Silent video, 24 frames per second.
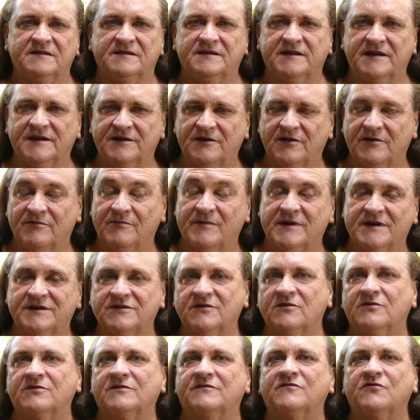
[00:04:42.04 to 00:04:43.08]
then I went
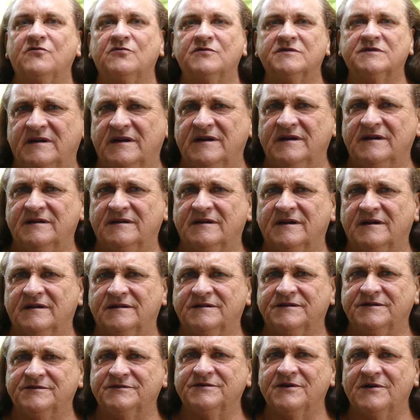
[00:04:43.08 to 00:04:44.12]
on, of course, in uh,
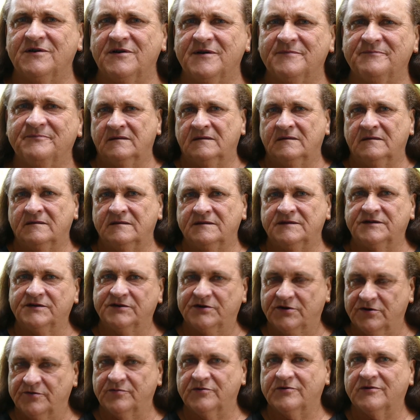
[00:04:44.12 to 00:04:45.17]
due time, to
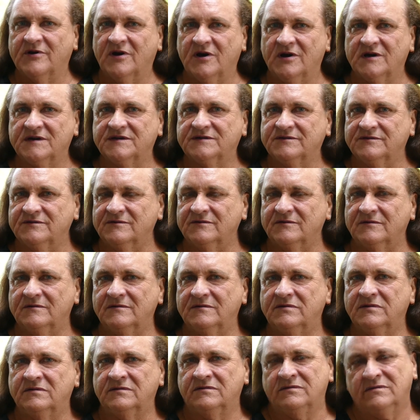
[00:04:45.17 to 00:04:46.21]
Cooper High School.
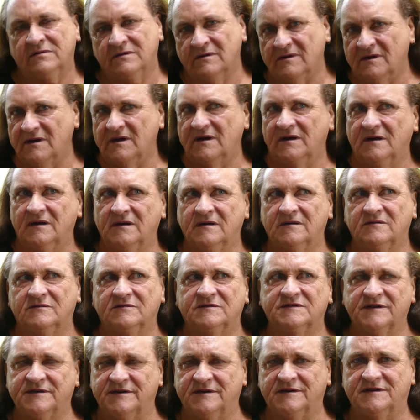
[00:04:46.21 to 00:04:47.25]
I
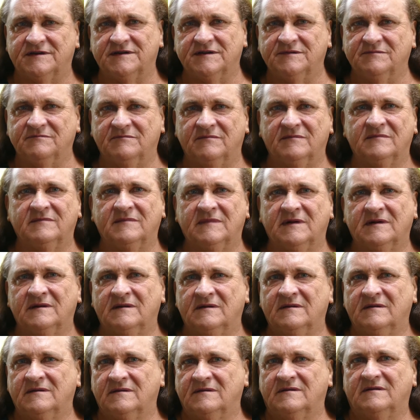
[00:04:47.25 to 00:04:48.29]
also did some
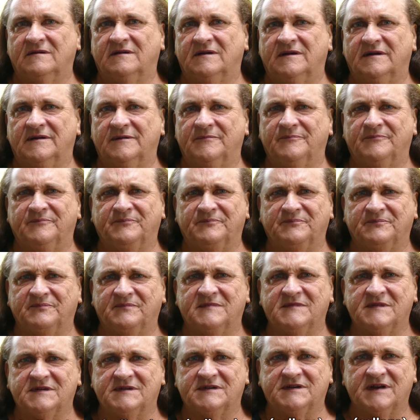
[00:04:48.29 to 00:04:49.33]
um,
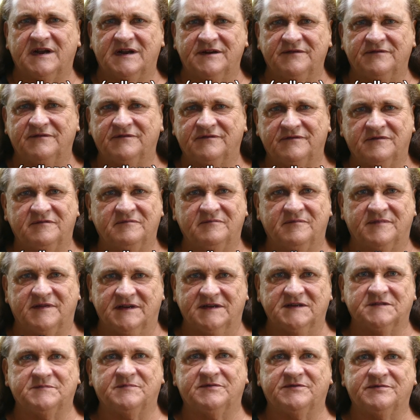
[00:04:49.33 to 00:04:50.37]
TAFE
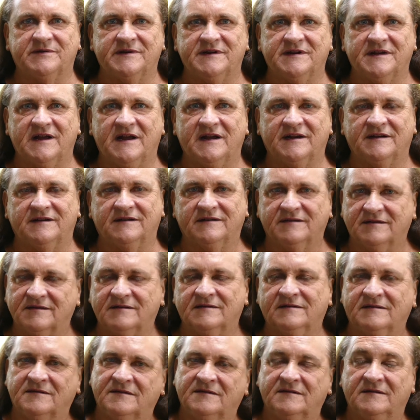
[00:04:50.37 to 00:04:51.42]
things between that and
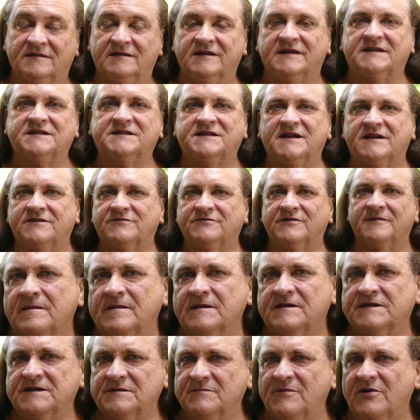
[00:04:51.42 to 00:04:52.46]
et cetera.
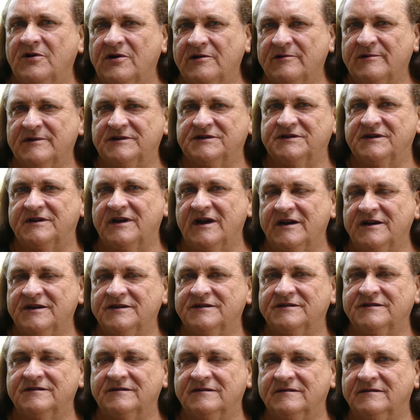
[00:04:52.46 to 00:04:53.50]
Some higher
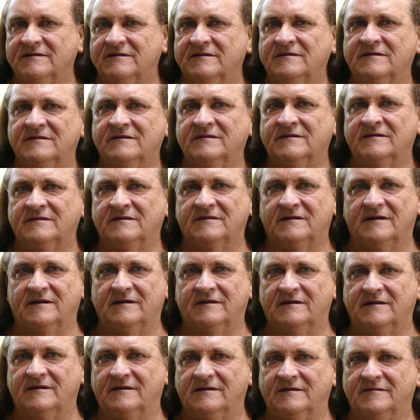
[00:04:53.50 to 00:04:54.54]
education,
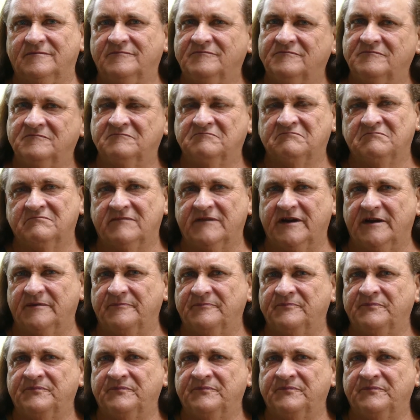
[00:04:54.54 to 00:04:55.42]
um, yeah.